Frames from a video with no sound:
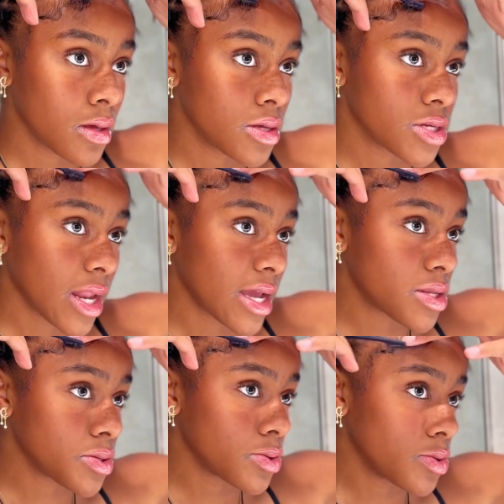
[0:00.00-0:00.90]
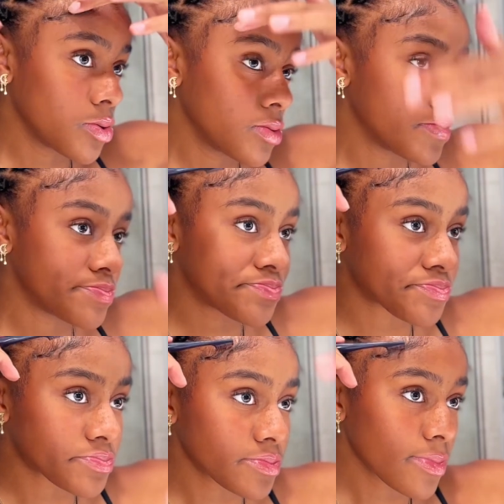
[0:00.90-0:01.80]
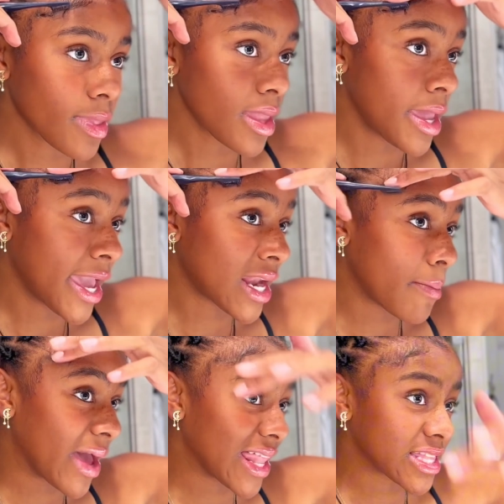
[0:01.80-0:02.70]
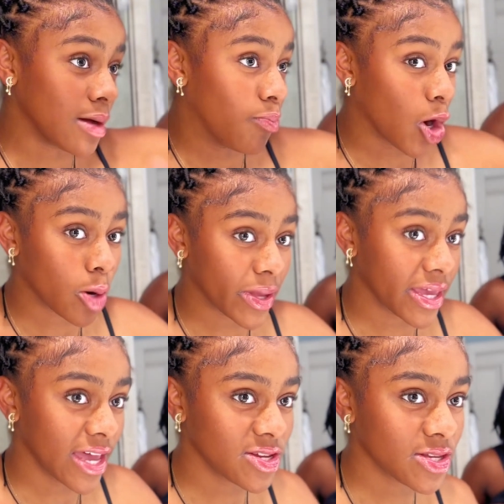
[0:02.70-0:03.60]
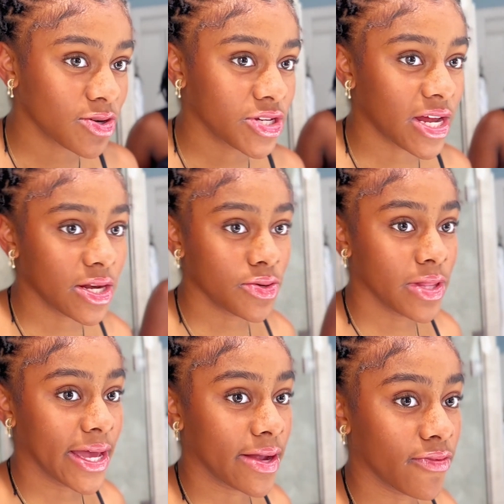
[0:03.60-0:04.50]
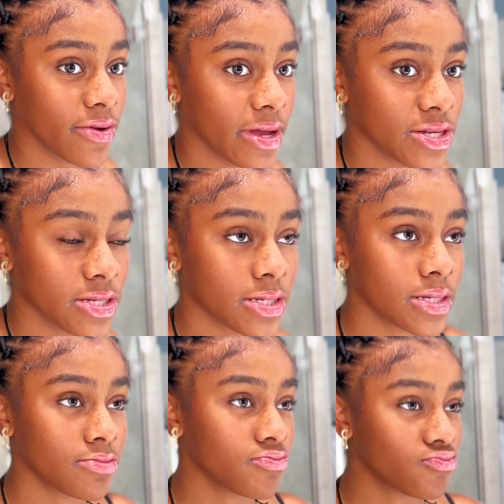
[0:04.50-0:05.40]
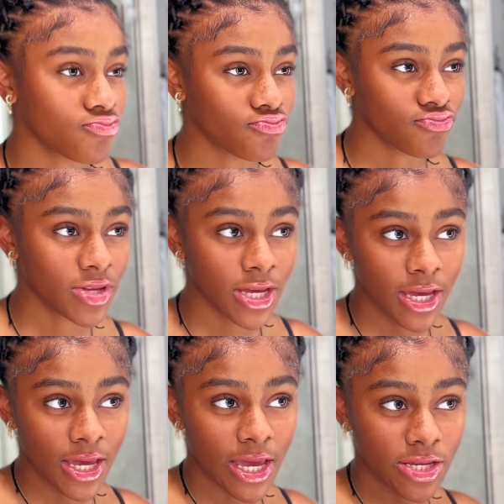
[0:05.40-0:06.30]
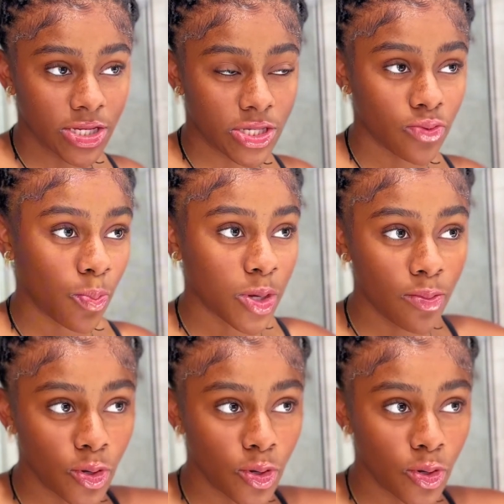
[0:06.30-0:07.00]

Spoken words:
Should I do and I'm about like the Barbie edges, or should I do like real edges and just swoop them,